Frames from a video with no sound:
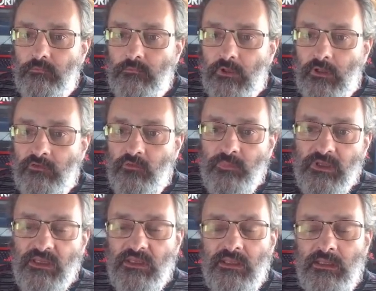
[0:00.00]
at the
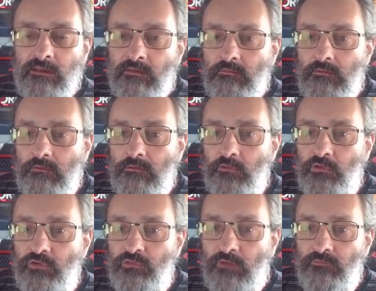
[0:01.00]
beginning, you're
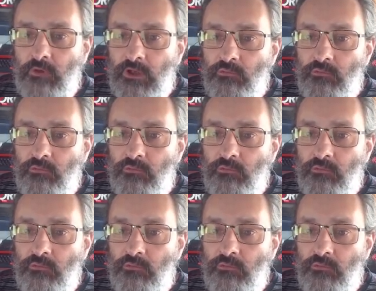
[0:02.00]
going to have 1